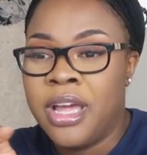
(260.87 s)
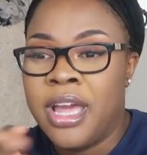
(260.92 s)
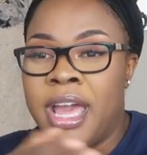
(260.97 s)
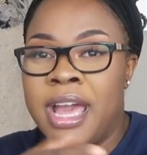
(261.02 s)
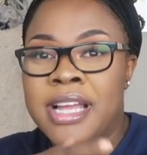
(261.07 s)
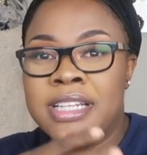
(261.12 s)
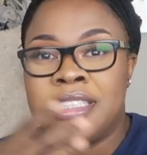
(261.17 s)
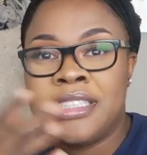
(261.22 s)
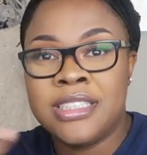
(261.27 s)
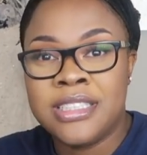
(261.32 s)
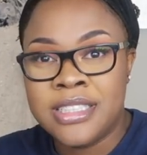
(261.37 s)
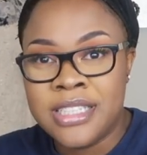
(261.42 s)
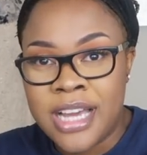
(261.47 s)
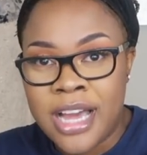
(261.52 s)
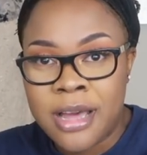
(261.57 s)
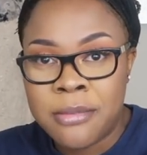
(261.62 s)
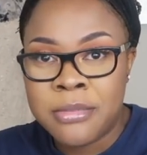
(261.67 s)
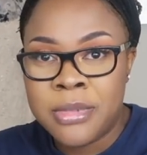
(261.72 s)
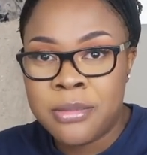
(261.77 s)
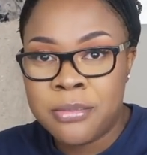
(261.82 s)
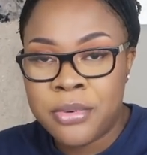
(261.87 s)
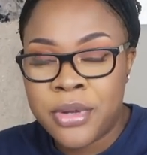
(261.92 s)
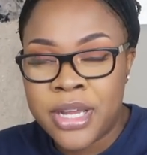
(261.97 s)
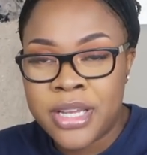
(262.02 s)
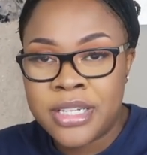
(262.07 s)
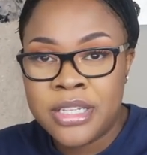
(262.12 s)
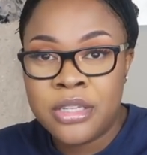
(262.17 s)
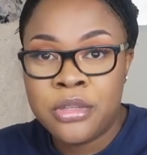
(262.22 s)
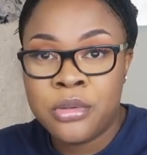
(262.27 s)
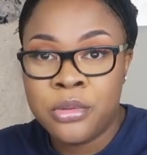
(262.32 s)
actually got me
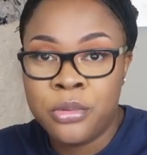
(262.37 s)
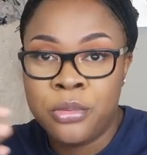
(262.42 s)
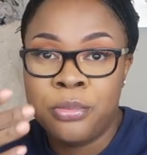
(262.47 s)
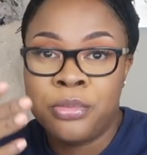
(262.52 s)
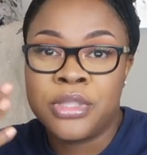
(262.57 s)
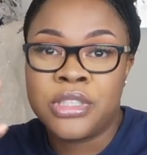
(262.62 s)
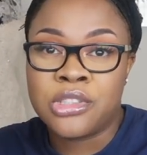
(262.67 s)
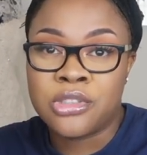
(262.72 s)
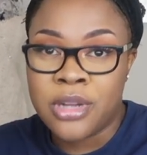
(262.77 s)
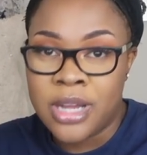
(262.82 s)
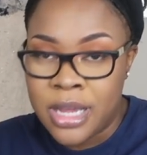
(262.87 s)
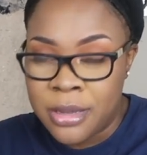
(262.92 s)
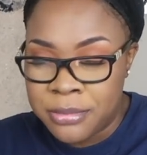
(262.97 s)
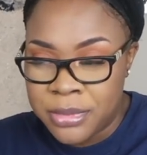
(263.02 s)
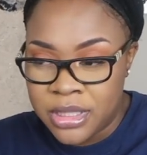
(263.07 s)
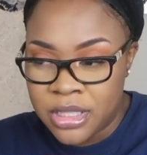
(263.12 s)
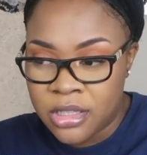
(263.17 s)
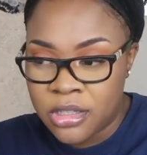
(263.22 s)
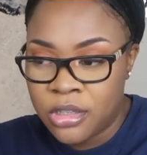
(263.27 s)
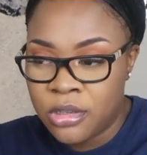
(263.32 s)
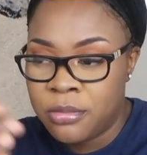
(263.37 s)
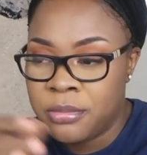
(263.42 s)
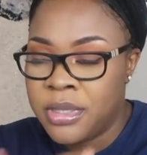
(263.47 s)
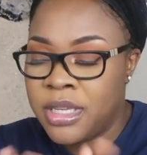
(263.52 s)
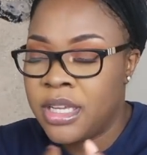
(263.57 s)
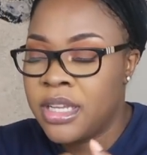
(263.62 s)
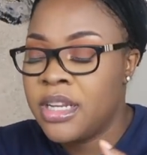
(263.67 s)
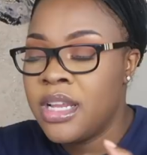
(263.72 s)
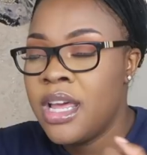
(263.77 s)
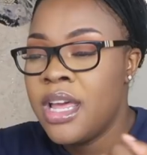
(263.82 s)
pregnant, who prescribed me the
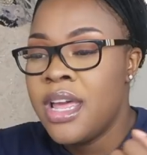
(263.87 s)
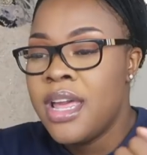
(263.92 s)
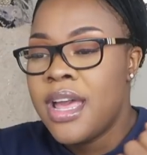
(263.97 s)
Clomid.